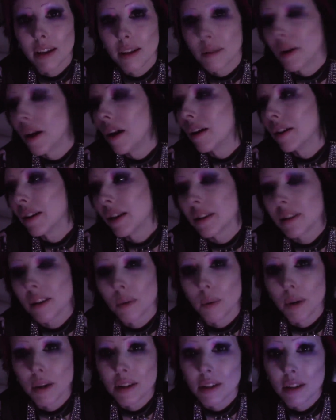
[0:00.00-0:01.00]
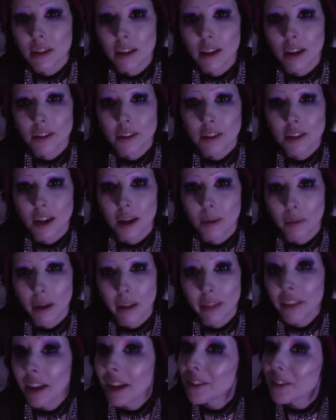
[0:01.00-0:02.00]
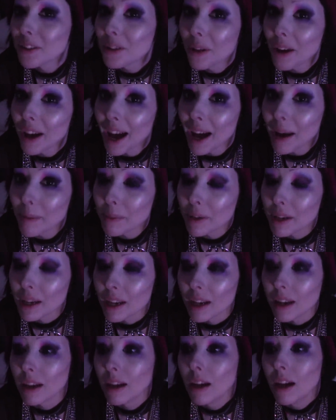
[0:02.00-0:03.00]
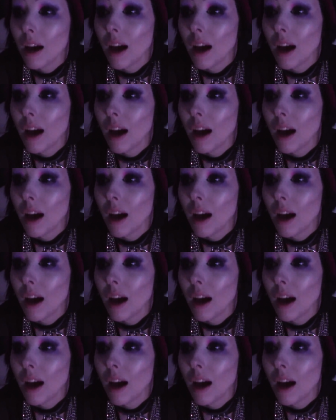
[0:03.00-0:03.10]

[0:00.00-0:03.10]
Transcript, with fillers: come on, let's get wasted at lunchtime, like, that's not happening.